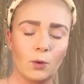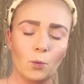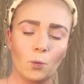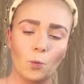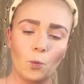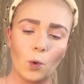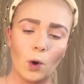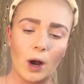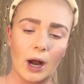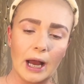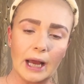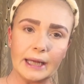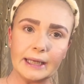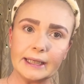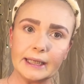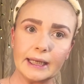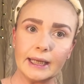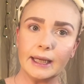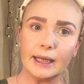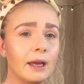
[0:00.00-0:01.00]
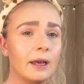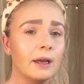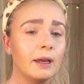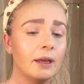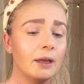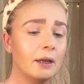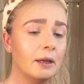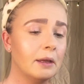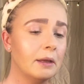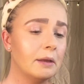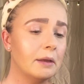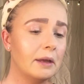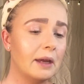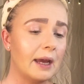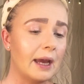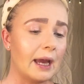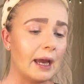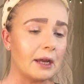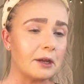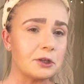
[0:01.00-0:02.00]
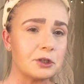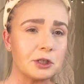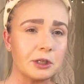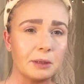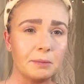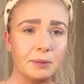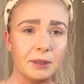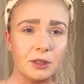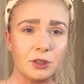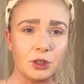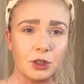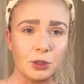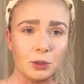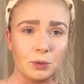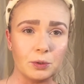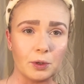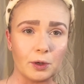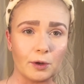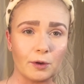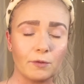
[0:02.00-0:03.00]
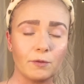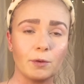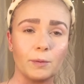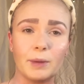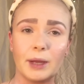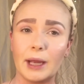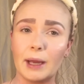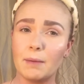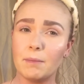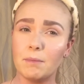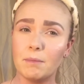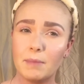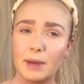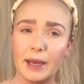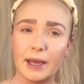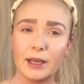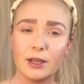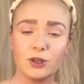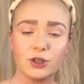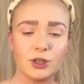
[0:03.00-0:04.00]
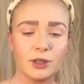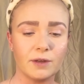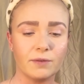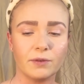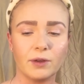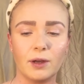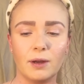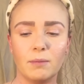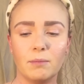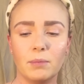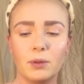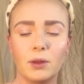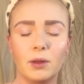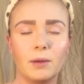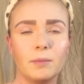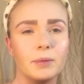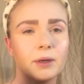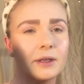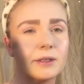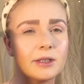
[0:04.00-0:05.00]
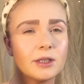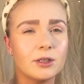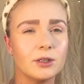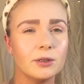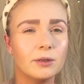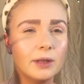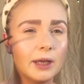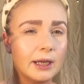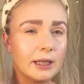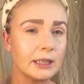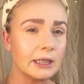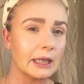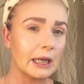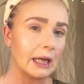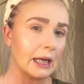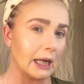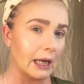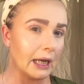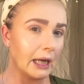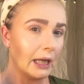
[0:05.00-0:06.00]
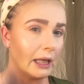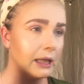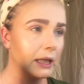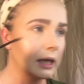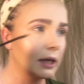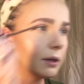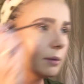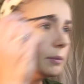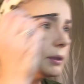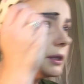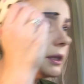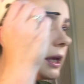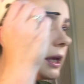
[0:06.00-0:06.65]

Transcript: wand. Actually be too dark for me. I should have gotten blonde because I do like to kind of highlight them and